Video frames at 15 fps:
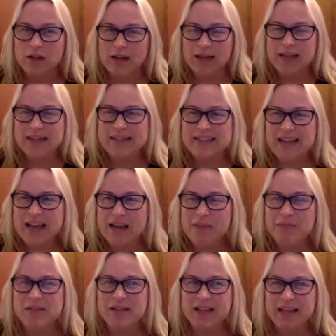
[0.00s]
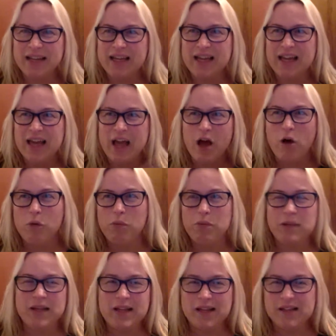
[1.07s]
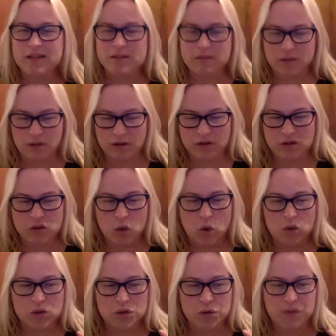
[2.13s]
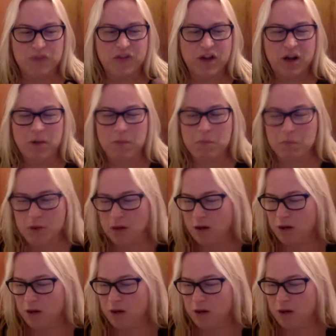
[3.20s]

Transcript: and it's time to help these souls who have come.